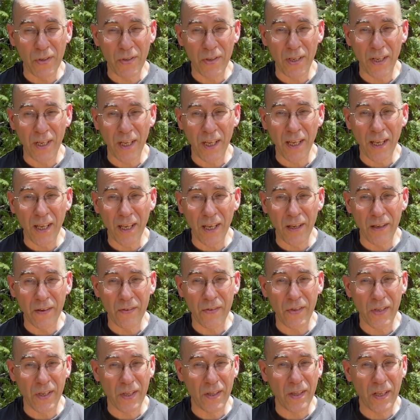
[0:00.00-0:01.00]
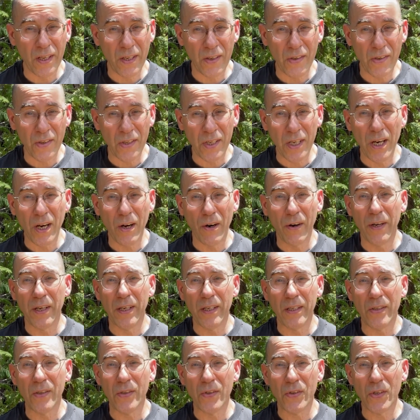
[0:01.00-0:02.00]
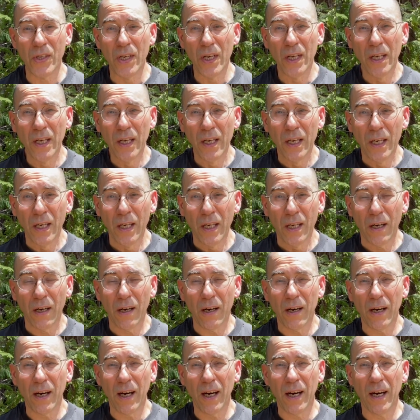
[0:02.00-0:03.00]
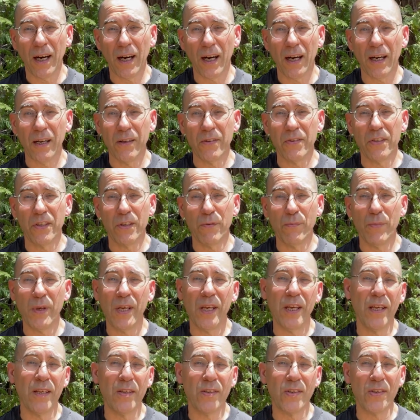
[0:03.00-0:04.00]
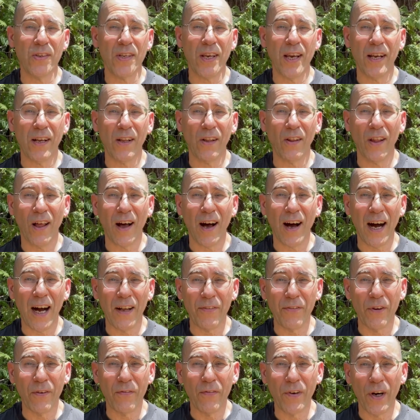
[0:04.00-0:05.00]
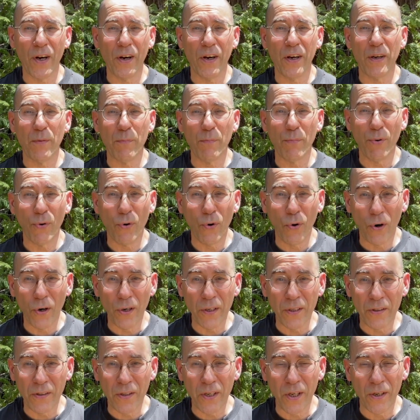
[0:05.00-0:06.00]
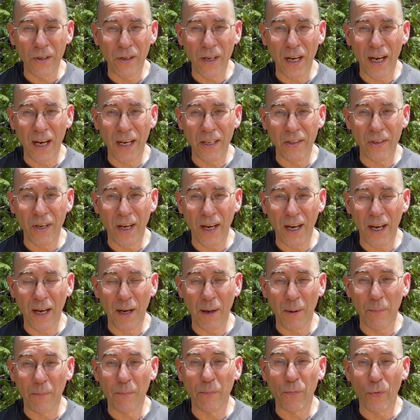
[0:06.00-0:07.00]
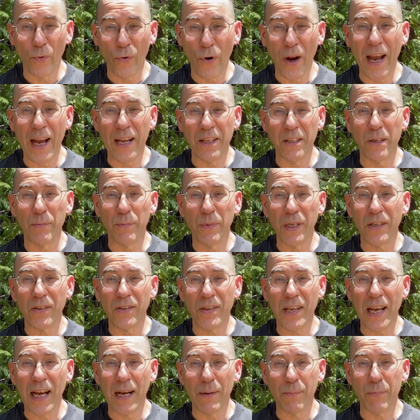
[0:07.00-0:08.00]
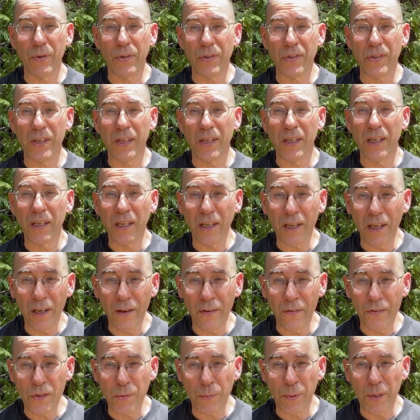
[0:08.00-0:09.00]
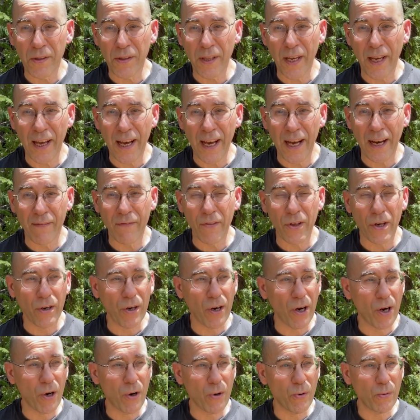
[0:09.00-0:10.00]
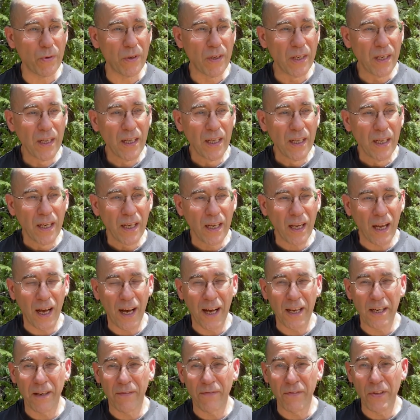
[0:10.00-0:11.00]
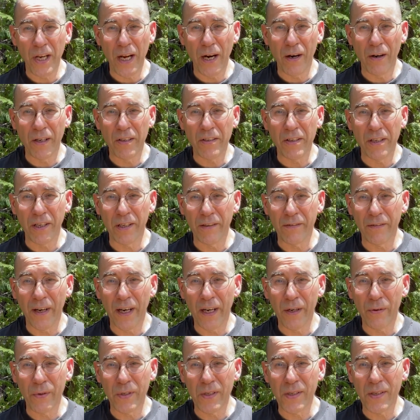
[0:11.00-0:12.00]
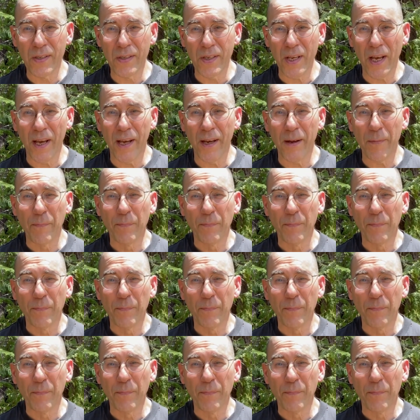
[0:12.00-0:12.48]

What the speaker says: that he gives in this series, to me, say a lot. They're very important. They're not random examples that he gives, but they have their own kind of narrative, I would say.